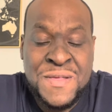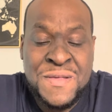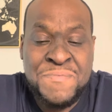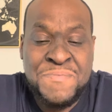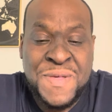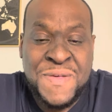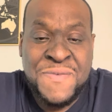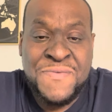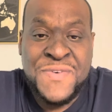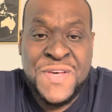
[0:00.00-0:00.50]

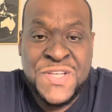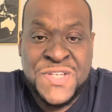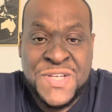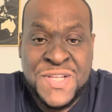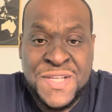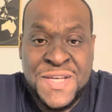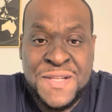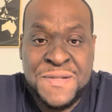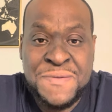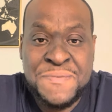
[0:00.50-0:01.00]
Be
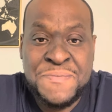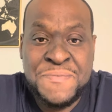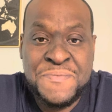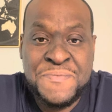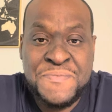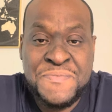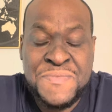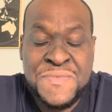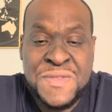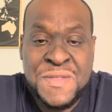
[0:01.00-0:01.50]
vigilant,
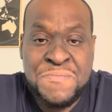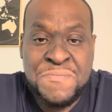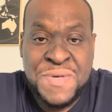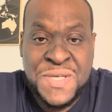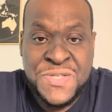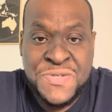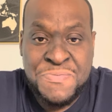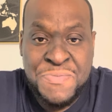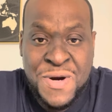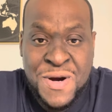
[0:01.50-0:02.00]
be
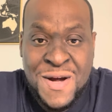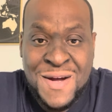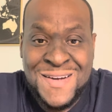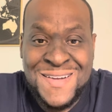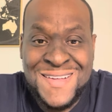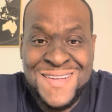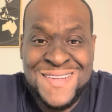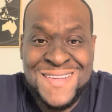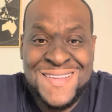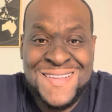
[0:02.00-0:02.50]

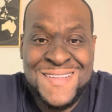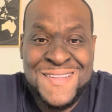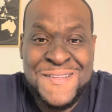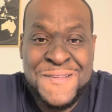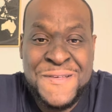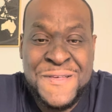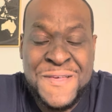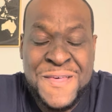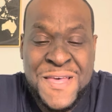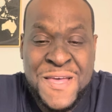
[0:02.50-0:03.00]
smart,
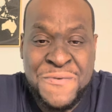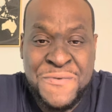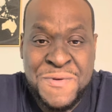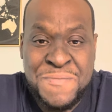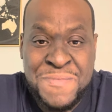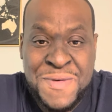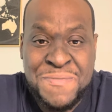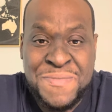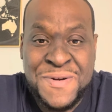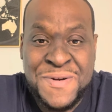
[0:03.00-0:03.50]
and
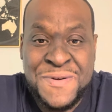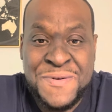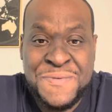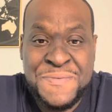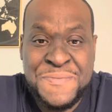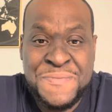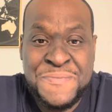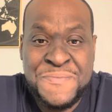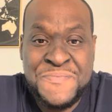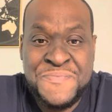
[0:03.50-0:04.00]
remember,
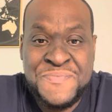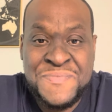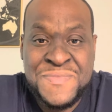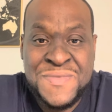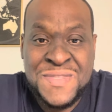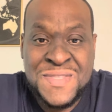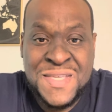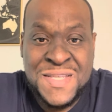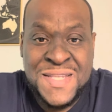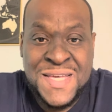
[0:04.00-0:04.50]

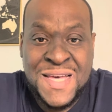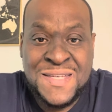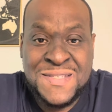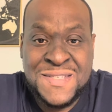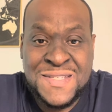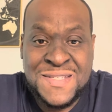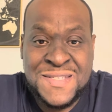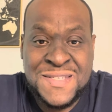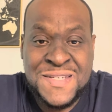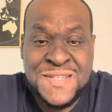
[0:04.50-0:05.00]
today's
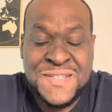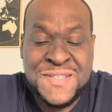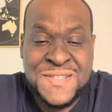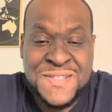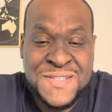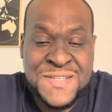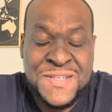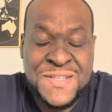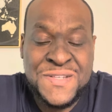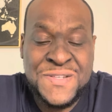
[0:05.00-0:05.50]

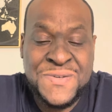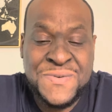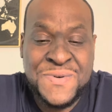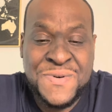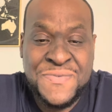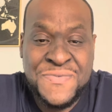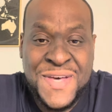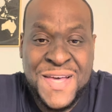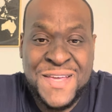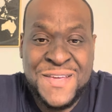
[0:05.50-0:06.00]
decisions do
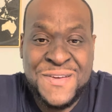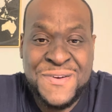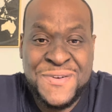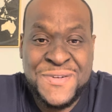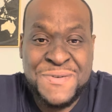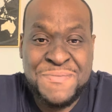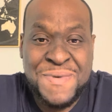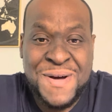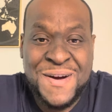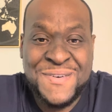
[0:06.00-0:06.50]
affect your
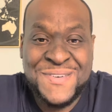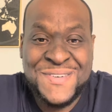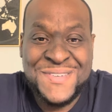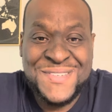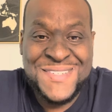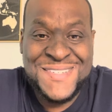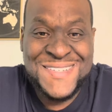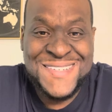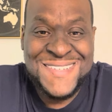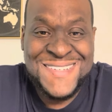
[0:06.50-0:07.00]

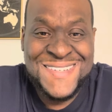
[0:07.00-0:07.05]
tomorrows.